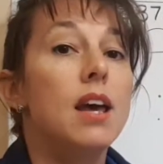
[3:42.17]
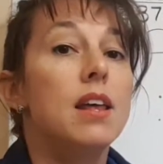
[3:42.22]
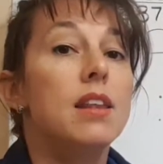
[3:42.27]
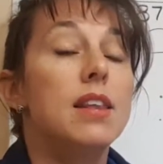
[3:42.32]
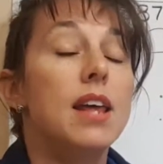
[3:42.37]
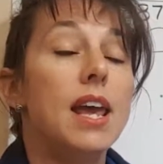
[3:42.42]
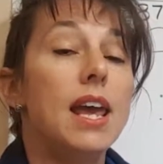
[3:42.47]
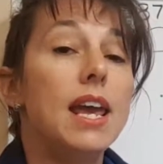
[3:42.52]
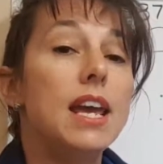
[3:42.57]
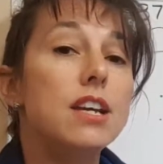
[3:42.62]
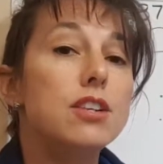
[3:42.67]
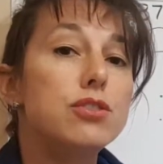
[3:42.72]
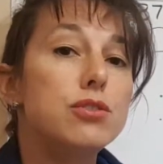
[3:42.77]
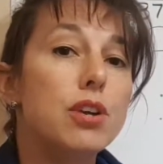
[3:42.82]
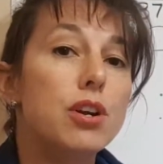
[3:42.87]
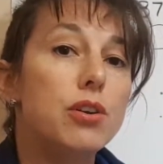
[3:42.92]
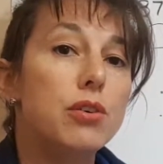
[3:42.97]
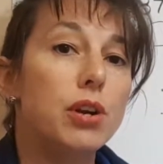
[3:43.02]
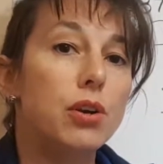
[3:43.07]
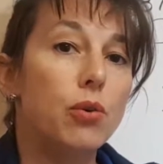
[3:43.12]
The extra
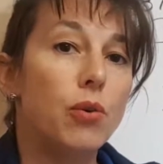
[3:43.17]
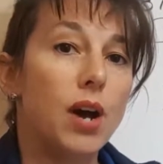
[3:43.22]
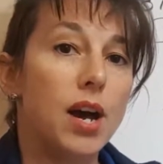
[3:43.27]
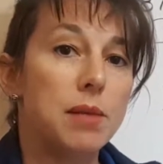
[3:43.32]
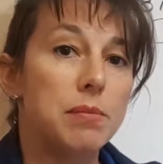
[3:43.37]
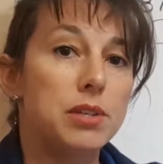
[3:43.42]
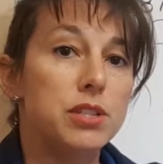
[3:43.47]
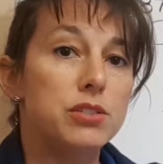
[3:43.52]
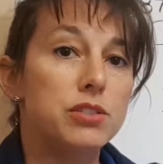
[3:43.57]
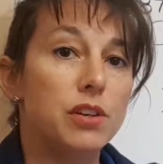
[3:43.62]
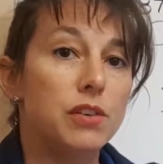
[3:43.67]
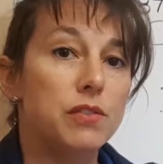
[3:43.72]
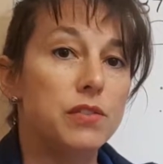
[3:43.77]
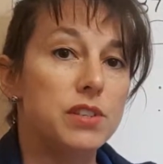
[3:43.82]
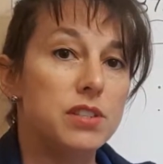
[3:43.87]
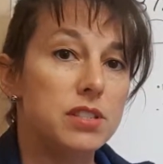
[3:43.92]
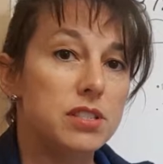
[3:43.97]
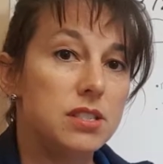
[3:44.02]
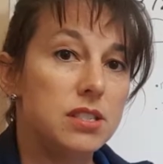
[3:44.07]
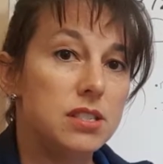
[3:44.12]
requirements of a
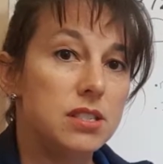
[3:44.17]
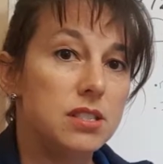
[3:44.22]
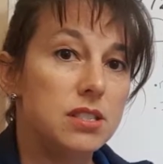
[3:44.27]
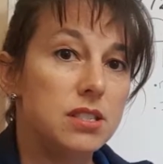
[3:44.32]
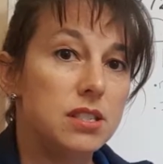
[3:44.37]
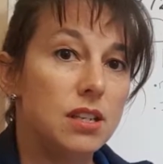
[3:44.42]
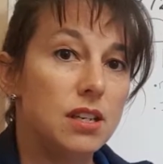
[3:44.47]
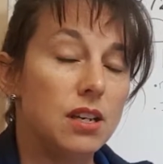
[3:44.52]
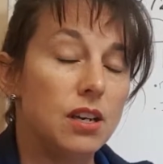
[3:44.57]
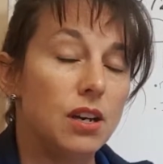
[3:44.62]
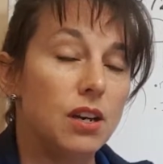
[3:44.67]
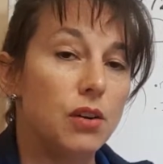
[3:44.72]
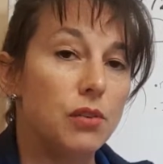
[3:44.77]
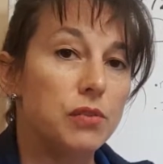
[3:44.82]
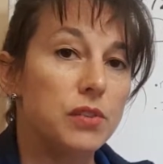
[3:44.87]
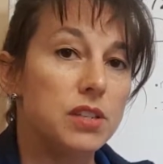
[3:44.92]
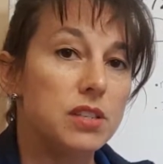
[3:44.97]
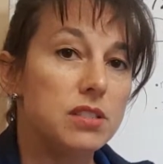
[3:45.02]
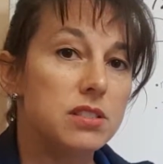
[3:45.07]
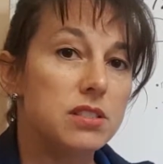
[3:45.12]

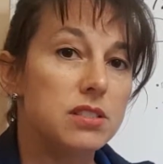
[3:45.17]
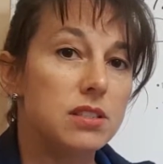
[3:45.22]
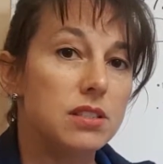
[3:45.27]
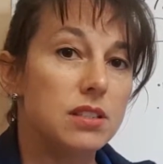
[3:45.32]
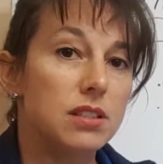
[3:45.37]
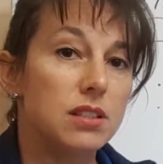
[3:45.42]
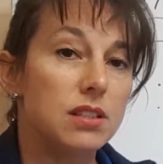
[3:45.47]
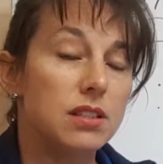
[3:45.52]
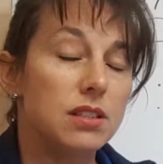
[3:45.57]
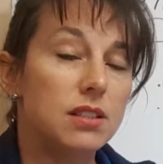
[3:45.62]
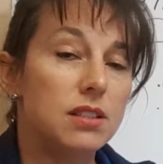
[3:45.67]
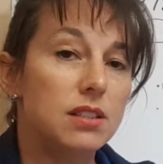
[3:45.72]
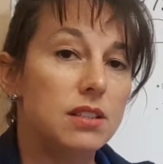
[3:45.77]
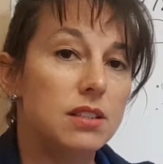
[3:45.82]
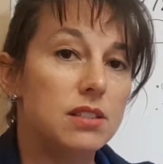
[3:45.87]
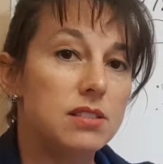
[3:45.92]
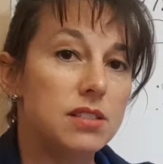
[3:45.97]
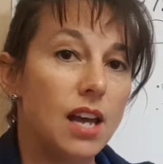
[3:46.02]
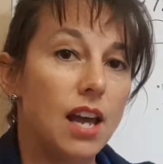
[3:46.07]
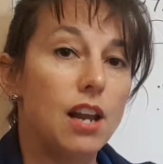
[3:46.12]

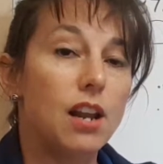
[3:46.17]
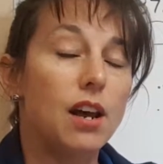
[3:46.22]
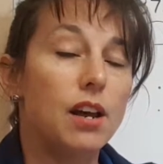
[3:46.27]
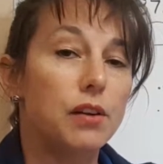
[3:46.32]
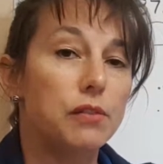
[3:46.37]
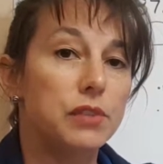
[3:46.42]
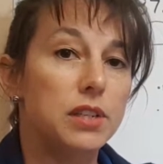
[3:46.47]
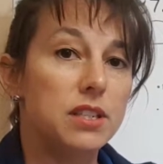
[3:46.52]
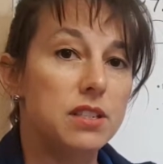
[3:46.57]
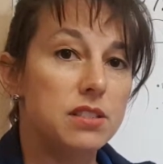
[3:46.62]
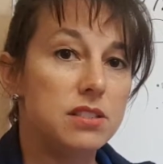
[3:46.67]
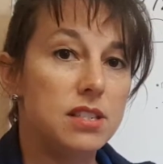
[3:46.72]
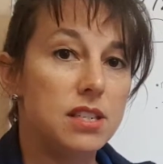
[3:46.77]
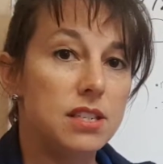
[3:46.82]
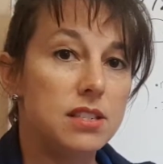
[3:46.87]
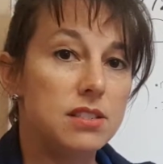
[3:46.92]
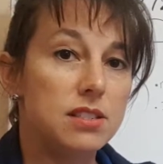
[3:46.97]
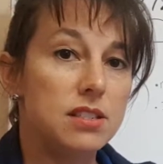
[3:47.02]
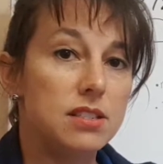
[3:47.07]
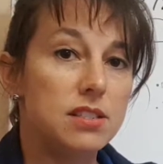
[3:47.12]
sale out of a
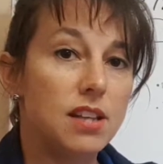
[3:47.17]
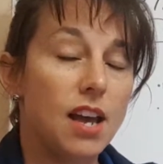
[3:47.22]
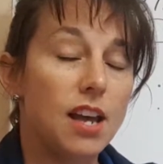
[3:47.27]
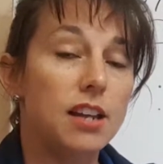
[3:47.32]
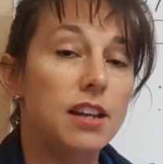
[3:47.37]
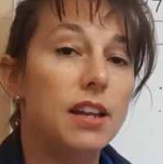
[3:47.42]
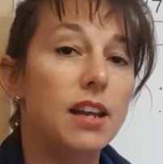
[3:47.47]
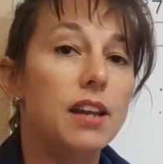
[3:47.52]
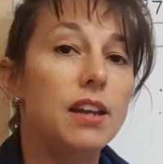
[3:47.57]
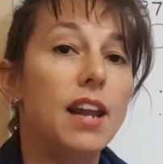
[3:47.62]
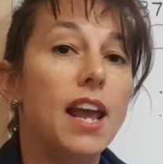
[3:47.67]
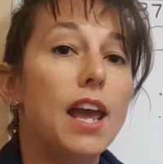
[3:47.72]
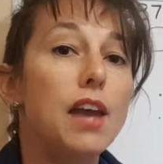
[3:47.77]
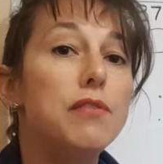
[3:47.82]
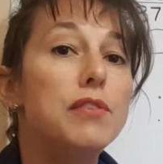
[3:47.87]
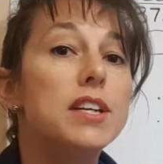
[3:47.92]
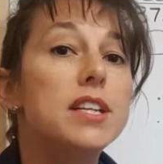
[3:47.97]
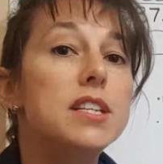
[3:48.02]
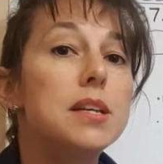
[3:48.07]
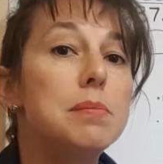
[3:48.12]
deceased estate
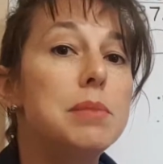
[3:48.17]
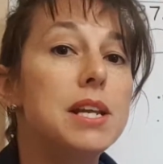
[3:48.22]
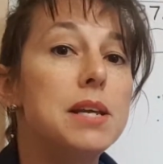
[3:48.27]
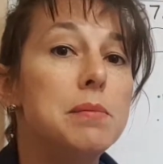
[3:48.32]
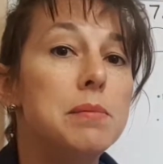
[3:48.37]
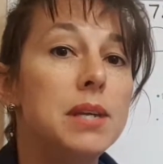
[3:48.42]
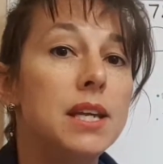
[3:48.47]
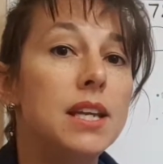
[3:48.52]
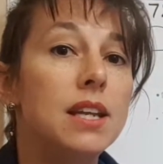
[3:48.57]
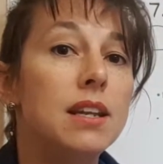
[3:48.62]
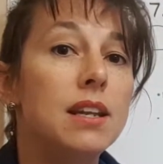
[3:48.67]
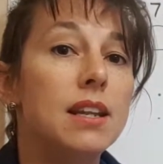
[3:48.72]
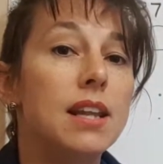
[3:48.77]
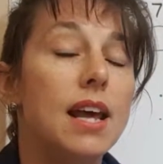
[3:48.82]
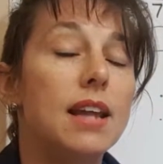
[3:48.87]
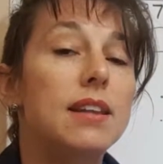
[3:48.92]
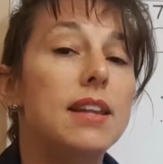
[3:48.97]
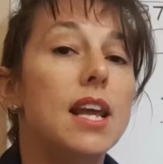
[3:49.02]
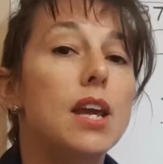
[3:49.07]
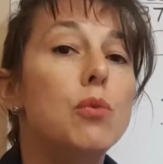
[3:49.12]
inevitably mean
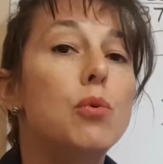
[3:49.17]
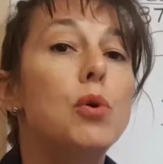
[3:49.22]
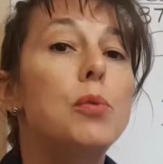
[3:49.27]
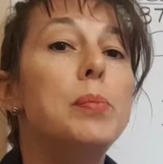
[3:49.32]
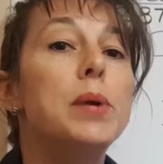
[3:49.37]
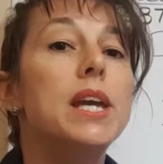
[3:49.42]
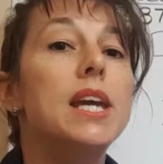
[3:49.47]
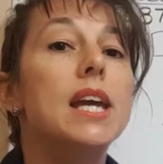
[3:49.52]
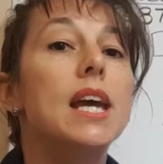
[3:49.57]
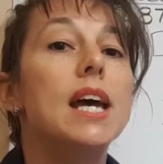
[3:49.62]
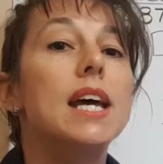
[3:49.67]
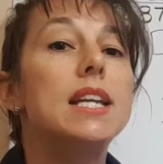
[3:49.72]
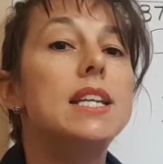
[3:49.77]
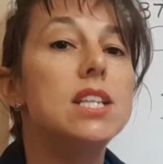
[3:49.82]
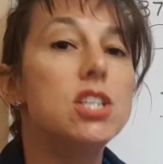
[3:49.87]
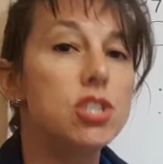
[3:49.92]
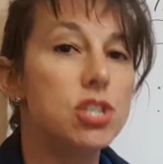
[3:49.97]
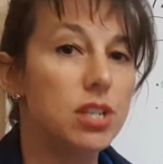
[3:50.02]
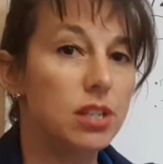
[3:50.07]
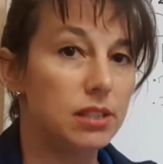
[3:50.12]
that there will be
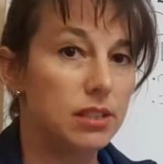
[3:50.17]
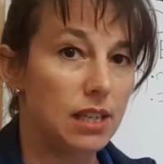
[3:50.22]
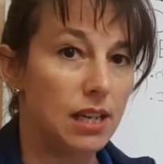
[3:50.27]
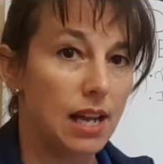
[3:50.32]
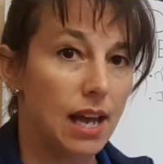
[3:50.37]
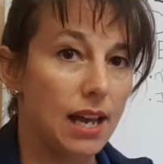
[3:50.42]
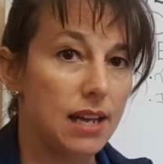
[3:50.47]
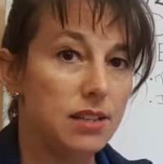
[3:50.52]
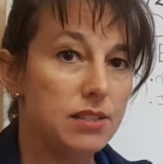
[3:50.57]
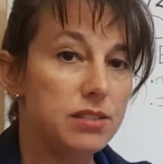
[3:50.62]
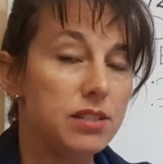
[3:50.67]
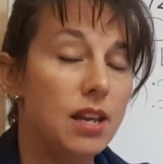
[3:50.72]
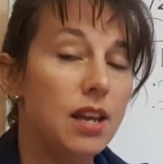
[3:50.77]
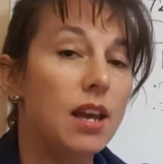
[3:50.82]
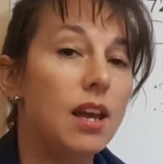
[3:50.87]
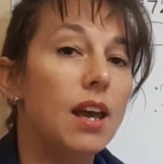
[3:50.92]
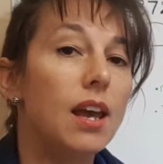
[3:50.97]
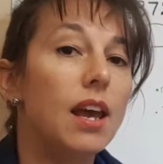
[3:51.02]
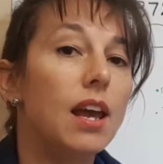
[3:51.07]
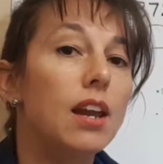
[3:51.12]
additional delays
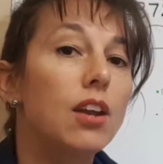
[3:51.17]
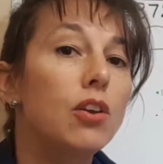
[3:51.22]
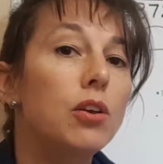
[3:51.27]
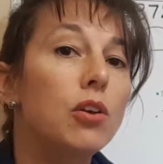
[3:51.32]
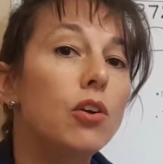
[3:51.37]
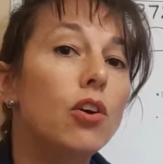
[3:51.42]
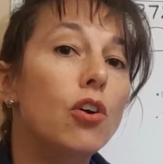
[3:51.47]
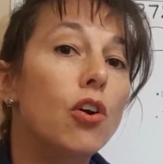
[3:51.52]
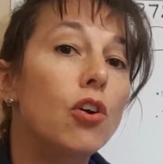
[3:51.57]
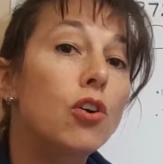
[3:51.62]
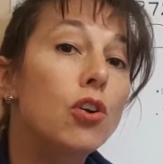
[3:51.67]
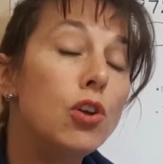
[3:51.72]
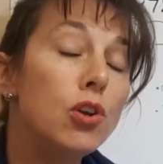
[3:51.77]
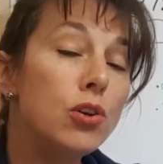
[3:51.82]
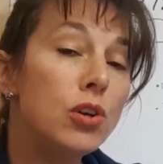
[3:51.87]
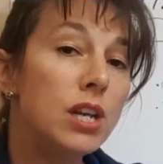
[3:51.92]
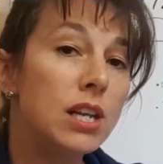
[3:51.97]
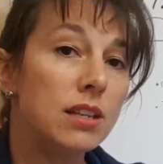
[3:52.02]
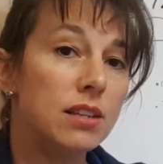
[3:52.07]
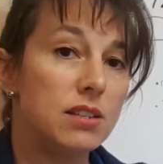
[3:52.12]
in
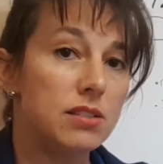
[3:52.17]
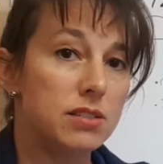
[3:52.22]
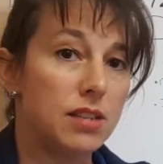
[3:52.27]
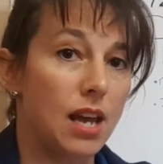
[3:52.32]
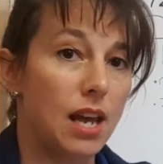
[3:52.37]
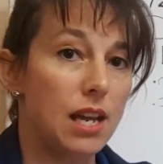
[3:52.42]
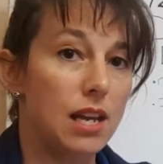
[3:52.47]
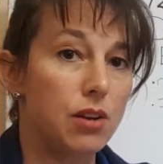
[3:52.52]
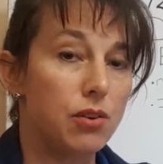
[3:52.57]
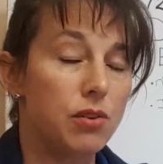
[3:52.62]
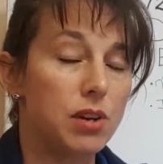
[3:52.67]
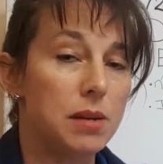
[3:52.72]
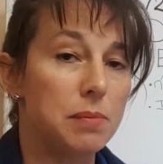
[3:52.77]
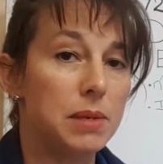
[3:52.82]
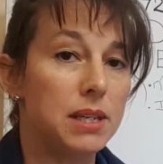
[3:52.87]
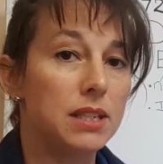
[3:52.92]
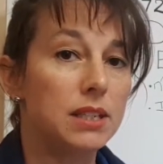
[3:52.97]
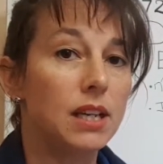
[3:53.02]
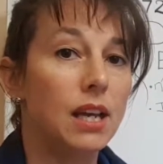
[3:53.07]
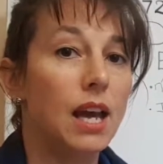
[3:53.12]
concluding the sale
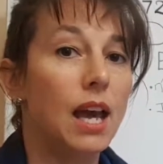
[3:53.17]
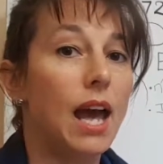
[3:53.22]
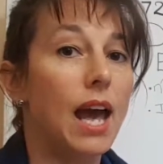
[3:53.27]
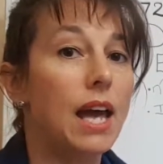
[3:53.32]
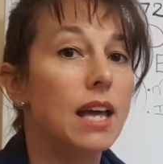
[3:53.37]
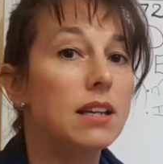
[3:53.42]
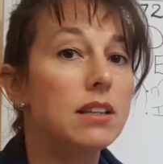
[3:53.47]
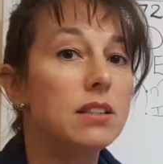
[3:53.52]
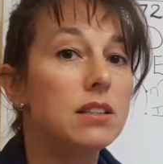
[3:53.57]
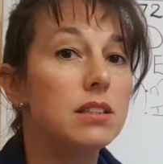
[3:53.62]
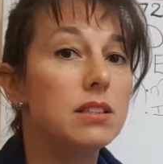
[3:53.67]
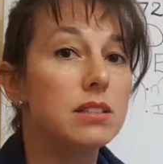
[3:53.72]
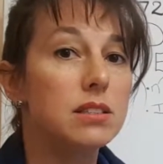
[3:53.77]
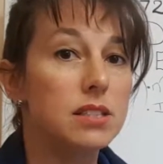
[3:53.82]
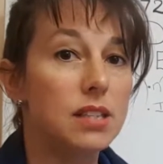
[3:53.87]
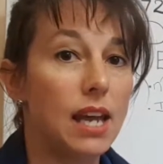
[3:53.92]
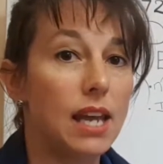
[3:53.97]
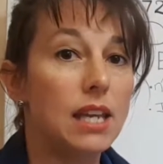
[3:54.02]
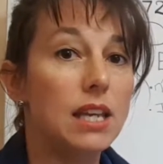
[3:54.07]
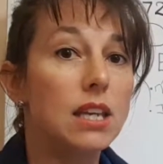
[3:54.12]
agreement and
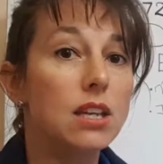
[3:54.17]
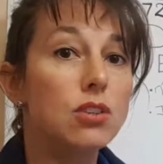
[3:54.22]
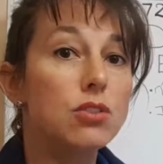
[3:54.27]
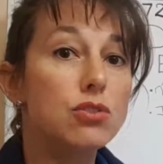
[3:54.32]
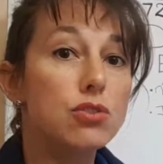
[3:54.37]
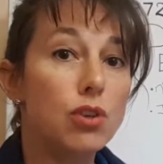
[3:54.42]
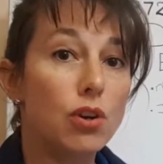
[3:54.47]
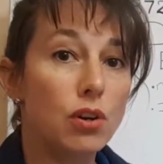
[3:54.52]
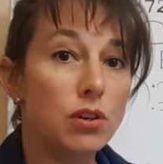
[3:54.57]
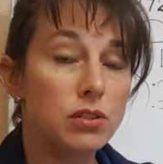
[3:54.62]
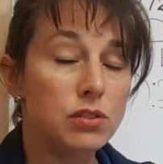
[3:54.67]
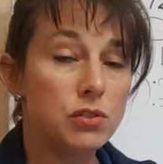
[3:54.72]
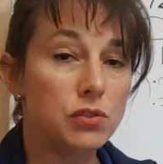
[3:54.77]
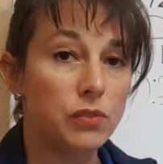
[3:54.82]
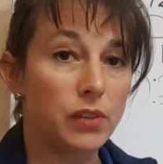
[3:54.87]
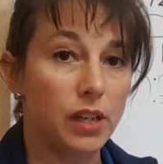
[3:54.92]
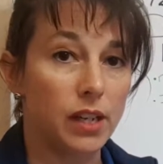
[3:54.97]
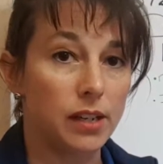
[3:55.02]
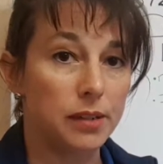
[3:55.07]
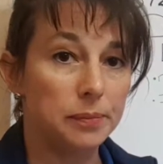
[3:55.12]
taking
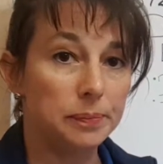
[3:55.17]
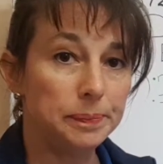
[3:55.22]
transfer